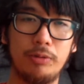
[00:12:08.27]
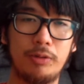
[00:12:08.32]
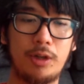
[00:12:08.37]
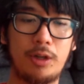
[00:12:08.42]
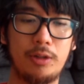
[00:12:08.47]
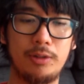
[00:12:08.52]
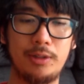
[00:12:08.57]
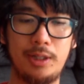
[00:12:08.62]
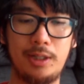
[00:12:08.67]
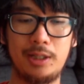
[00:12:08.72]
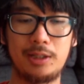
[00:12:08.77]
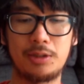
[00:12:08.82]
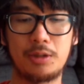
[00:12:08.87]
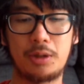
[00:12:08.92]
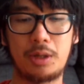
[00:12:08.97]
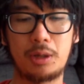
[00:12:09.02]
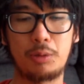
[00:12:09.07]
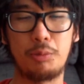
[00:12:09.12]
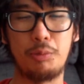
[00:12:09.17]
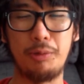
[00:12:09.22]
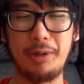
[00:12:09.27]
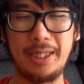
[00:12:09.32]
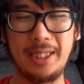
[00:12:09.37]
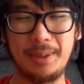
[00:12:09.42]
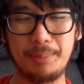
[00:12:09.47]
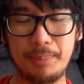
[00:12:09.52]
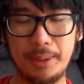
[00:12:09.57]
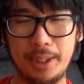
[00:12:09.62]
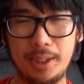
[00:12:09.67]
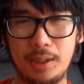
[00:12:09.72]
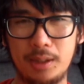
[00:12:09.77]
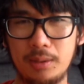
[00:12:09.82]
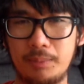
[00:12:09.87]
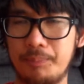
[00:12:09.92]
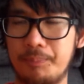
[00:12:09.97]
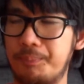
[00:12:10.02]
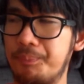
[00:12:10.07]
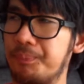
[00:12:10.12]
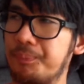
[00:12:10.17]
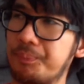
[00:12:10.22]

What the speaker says: of content. It's not like really big,